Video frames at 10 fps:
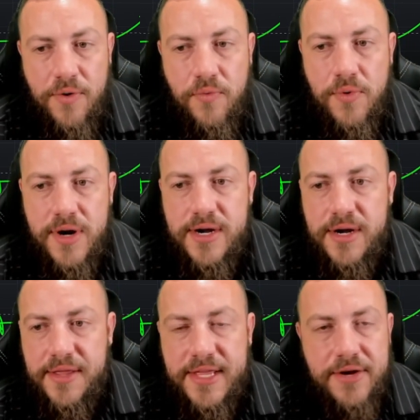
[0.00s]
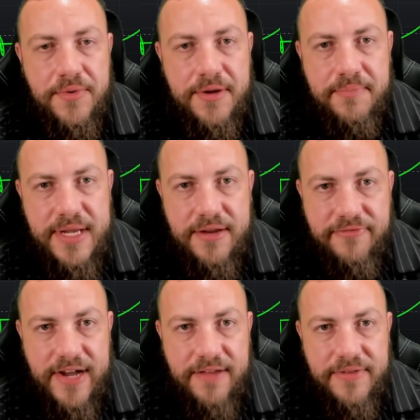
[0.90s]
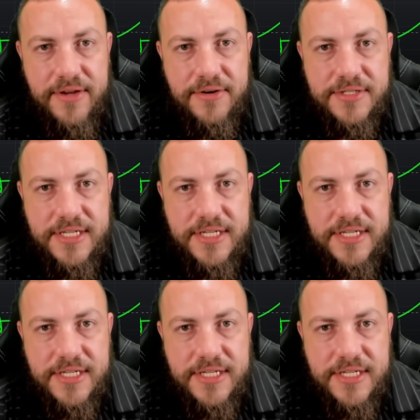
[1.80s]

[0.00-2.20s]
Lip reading: where are they going to be in 5 years?